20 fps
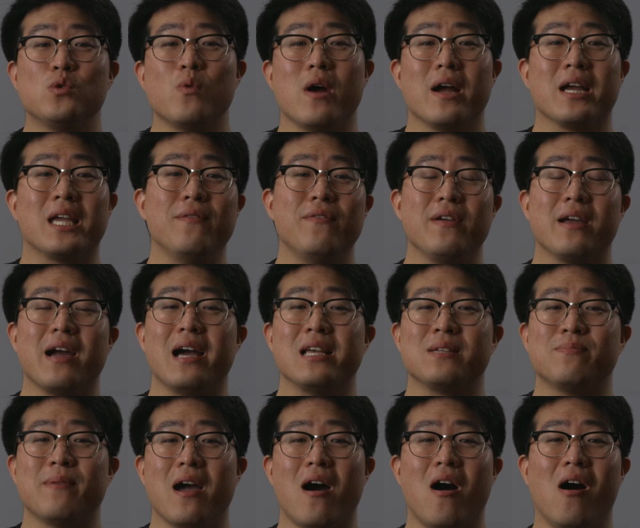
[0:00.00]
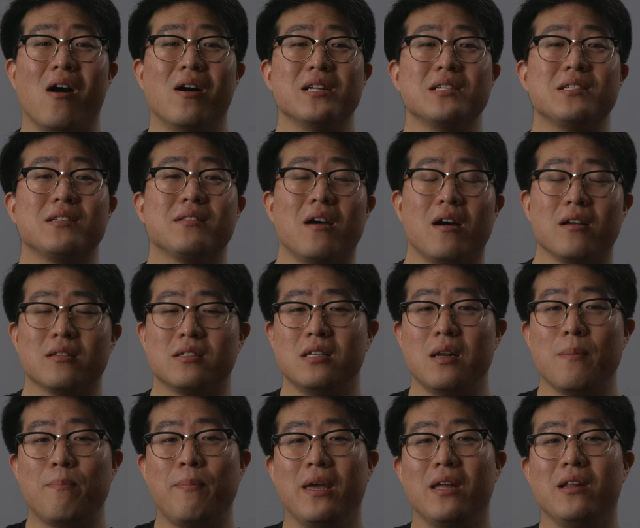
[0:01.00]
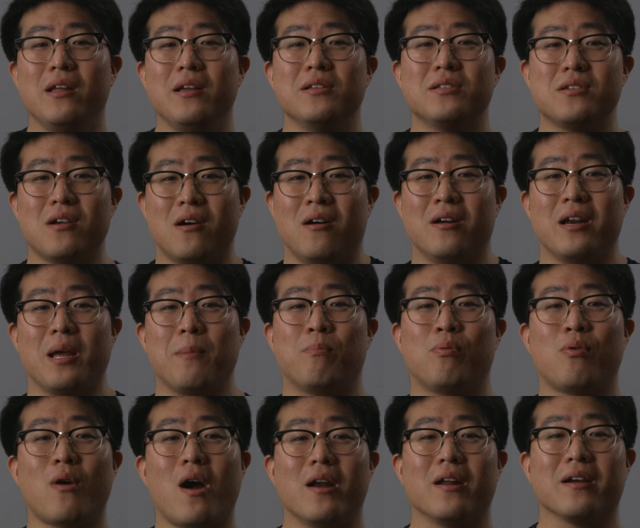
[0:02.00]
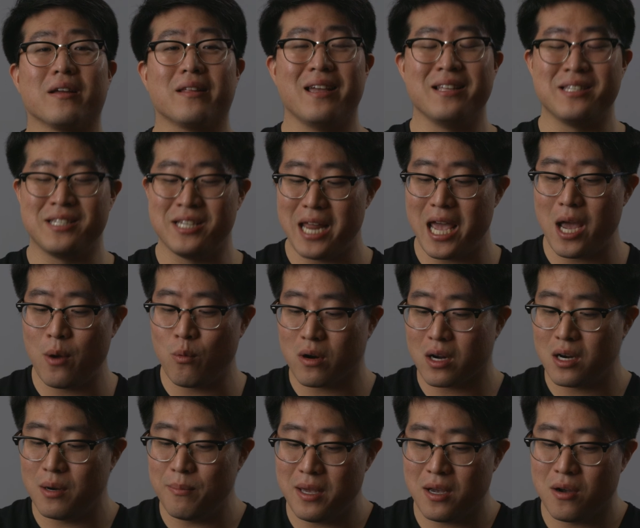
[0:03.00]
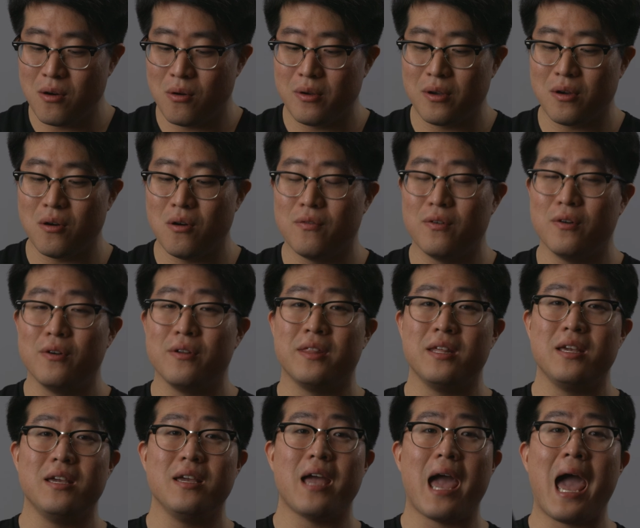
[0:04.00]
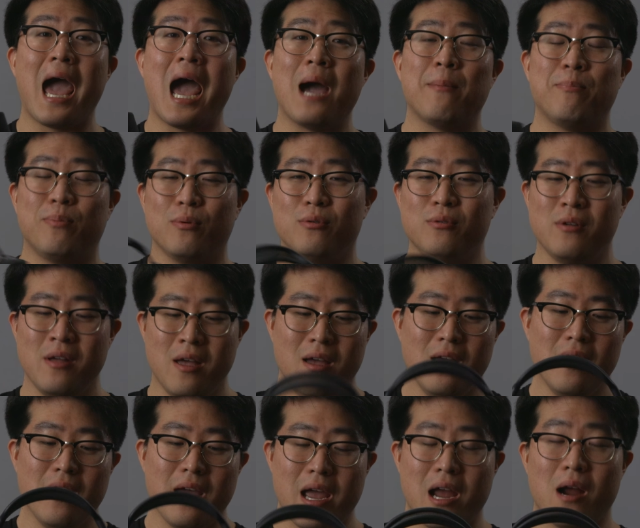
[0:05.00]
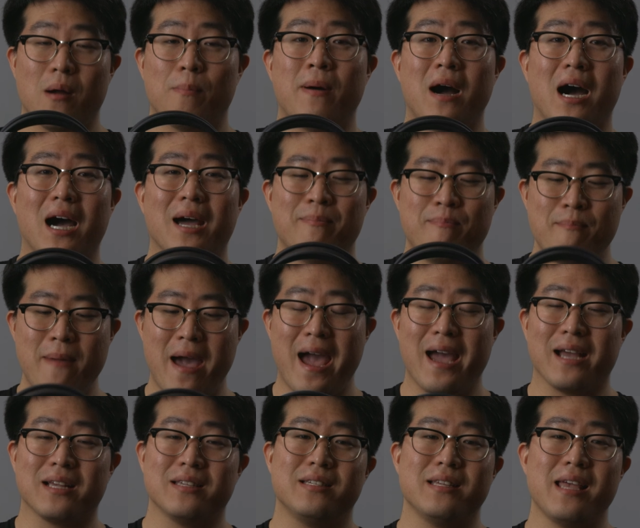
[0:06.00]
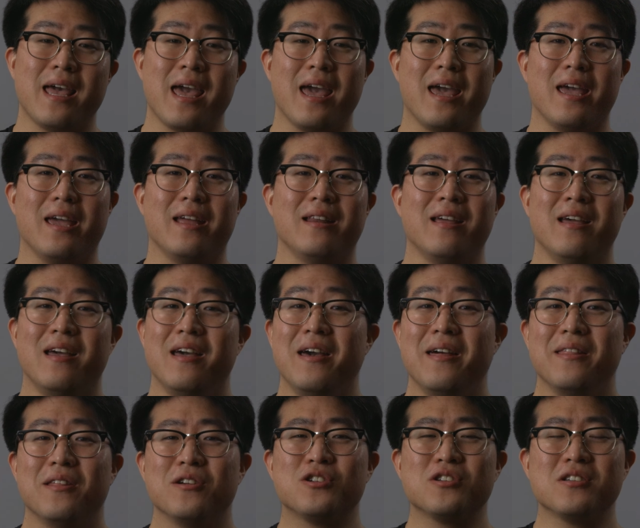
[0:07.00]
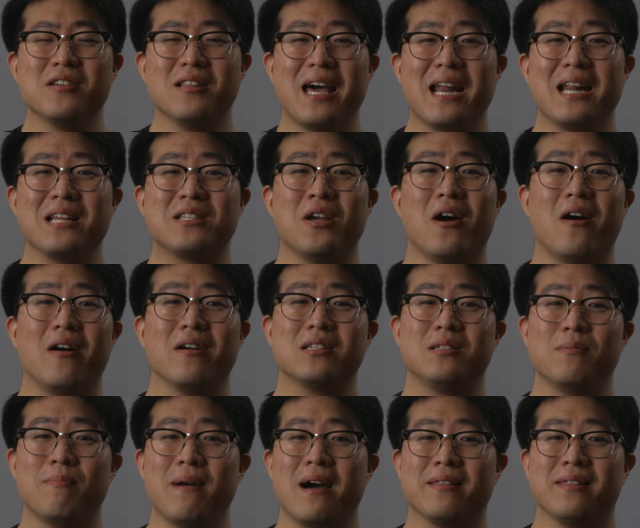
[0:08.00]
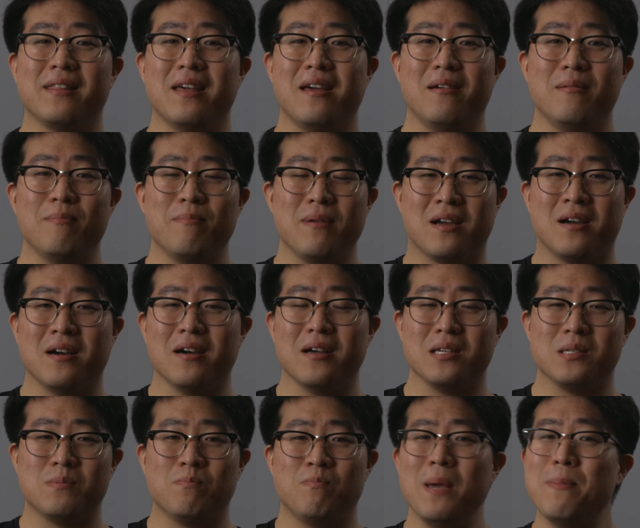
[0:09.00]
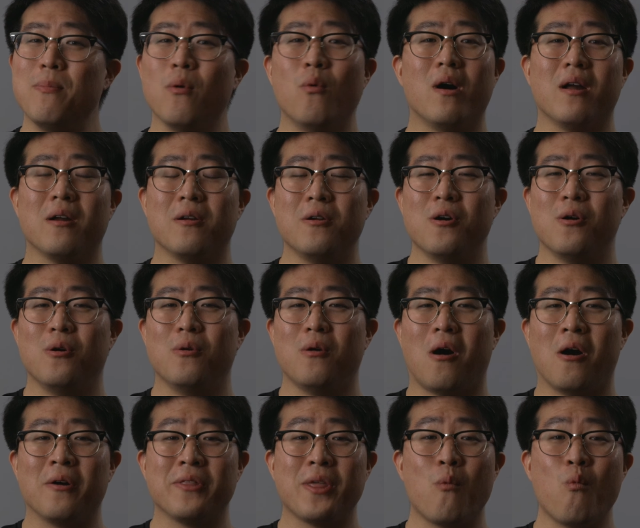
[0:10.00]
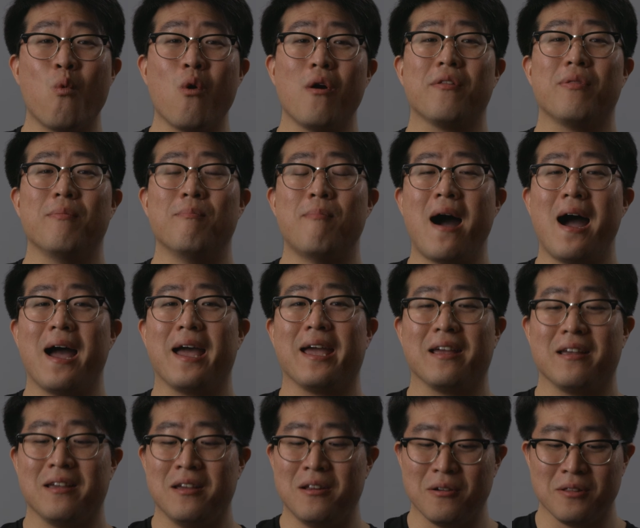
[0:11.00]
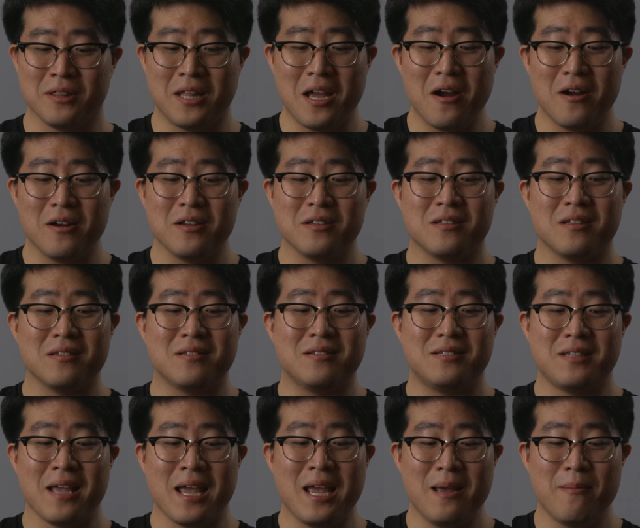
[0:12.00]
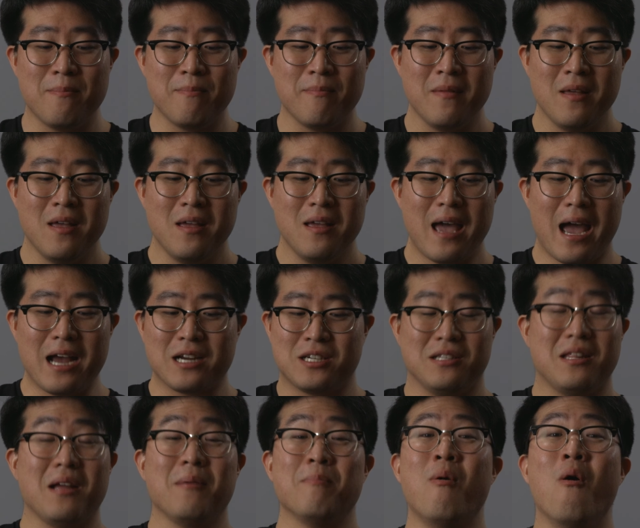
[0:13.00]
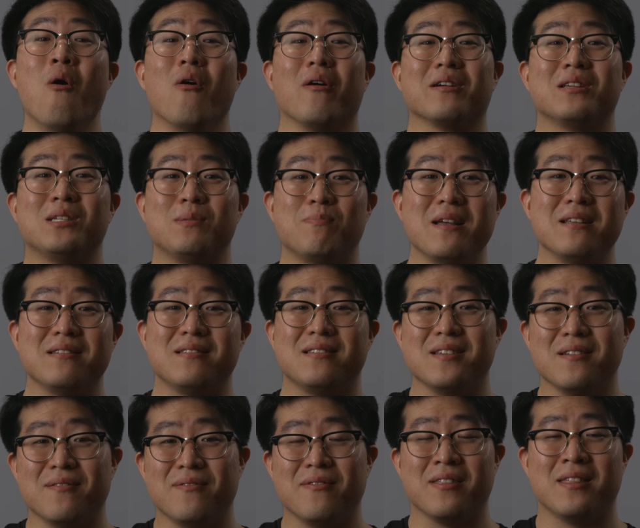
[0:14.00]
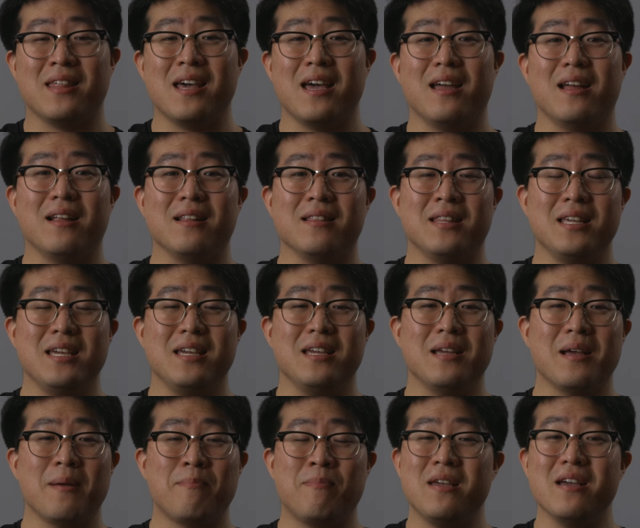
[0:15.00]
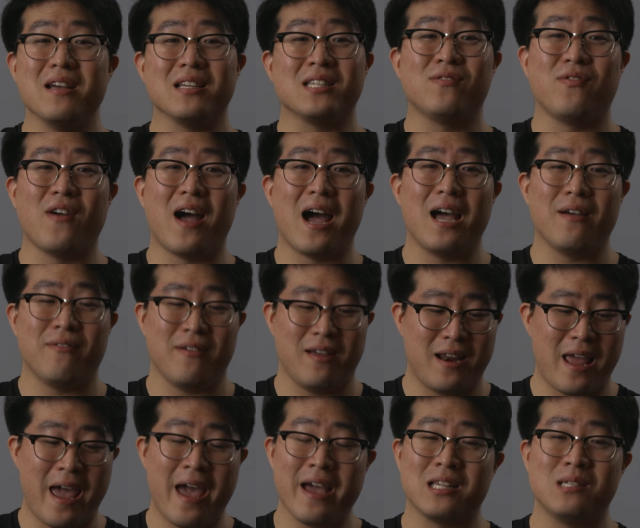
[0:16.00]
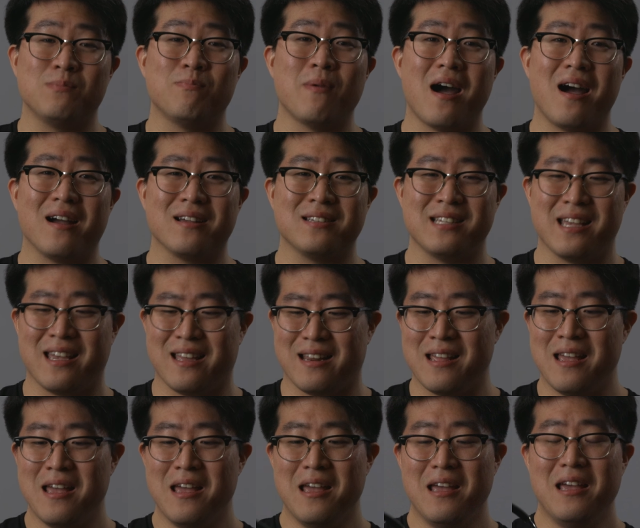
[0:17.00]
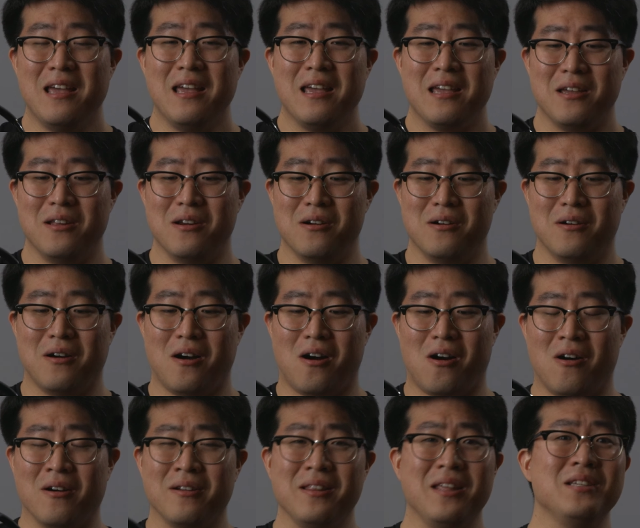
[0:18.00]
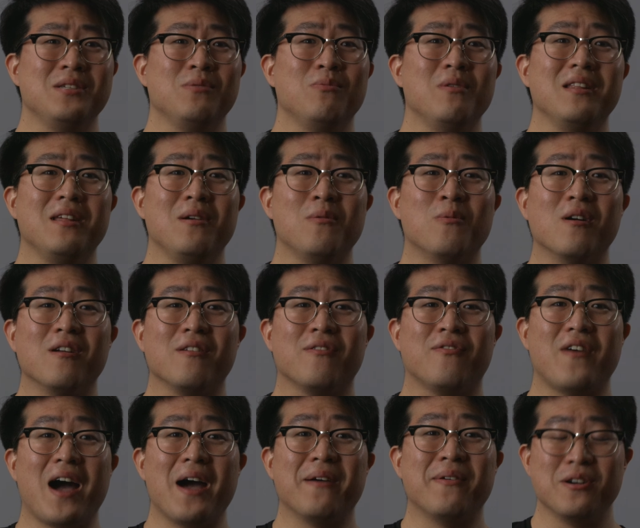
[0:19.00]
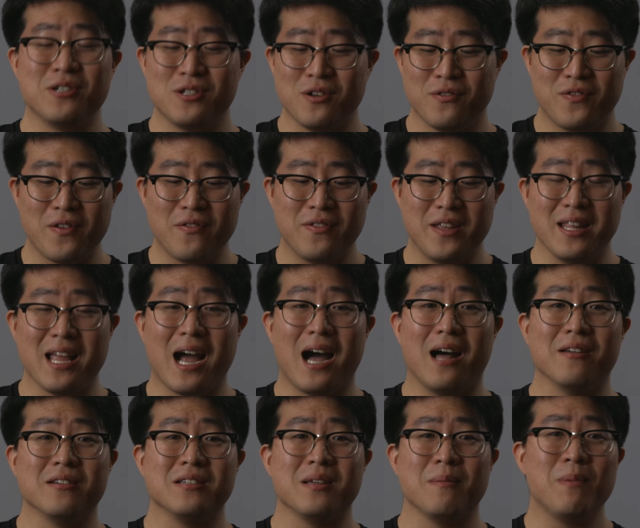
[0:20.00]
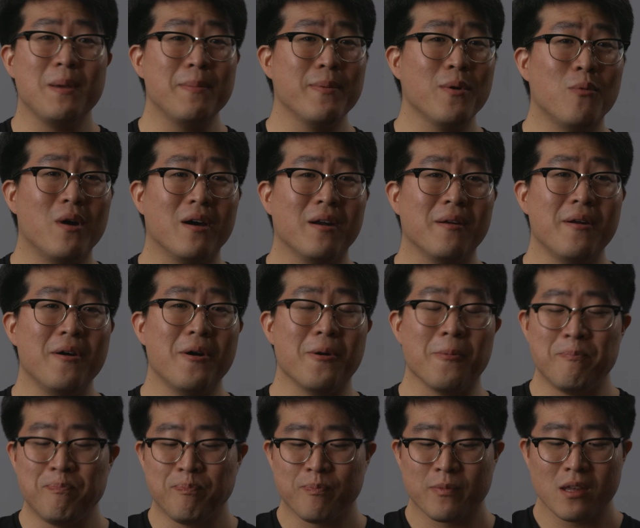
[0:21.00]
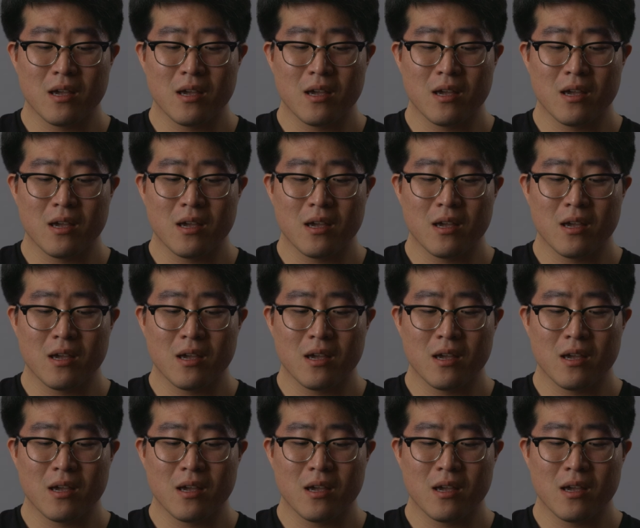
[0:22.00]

where I give you guys my honest thoughts and opinions on a product. And today we're going to be going over the Apple AirPod Max. And there's just a lot of talks about them because people want to know, are they worth buying? You know, they're the same, actually they're more expensive than the PS5 and Xbox, and you know, are these really worth $550? And people want to know.